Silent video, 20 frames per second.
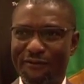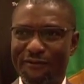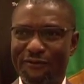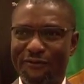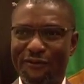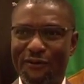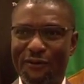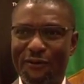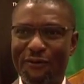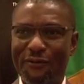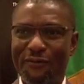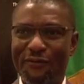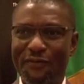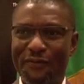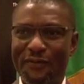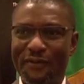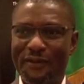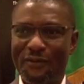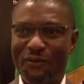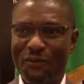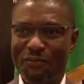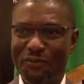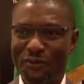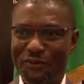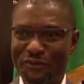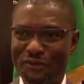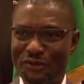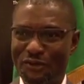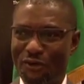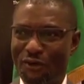So we
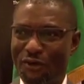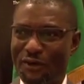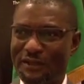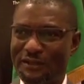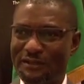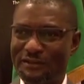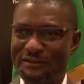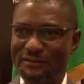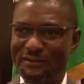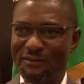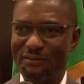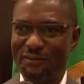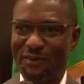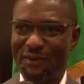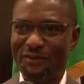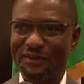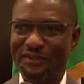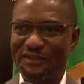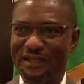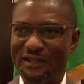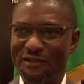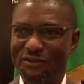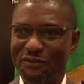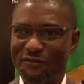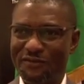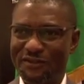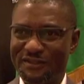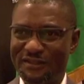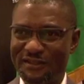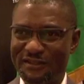produce the oil, but we sell it
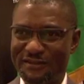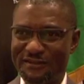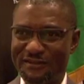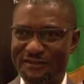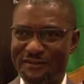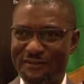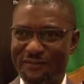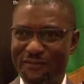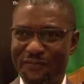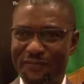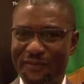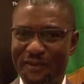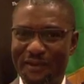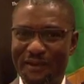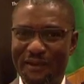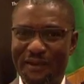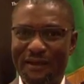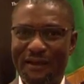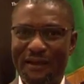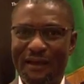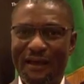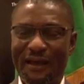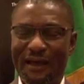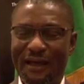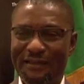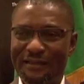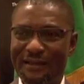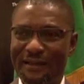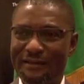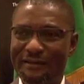overseas.
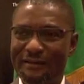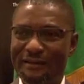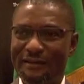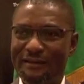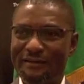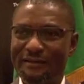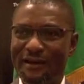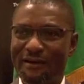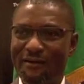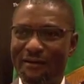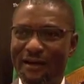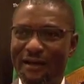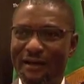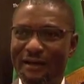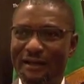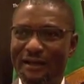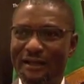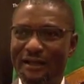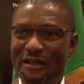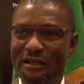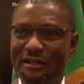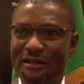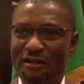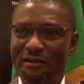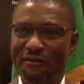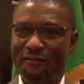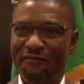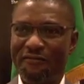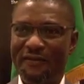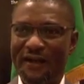And then there are a lot
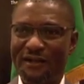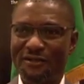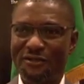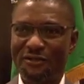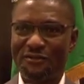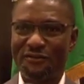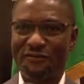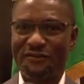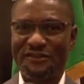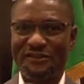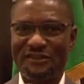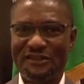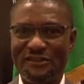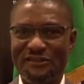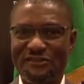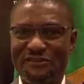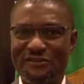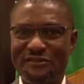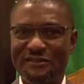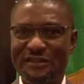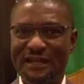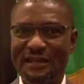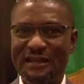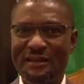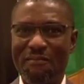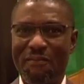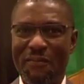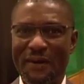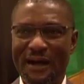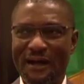of factors overseas that
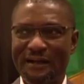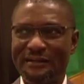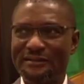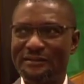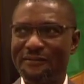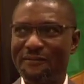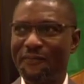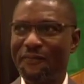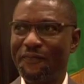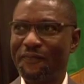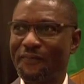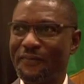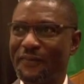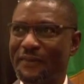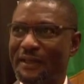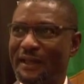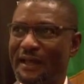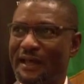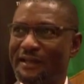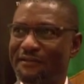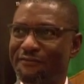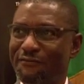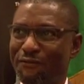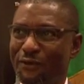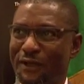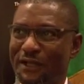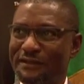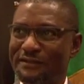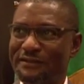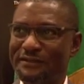impact and
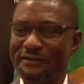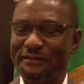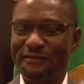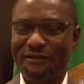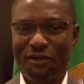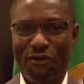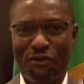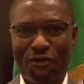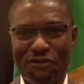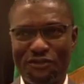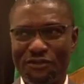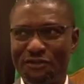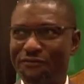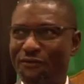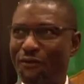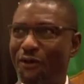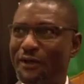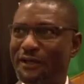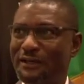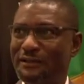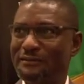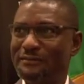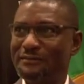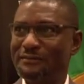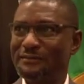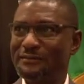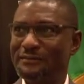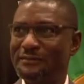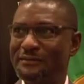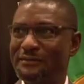influence the cost of oil,
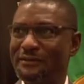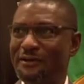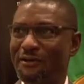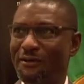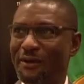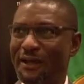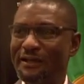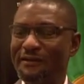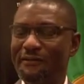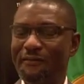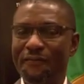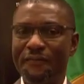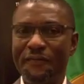right?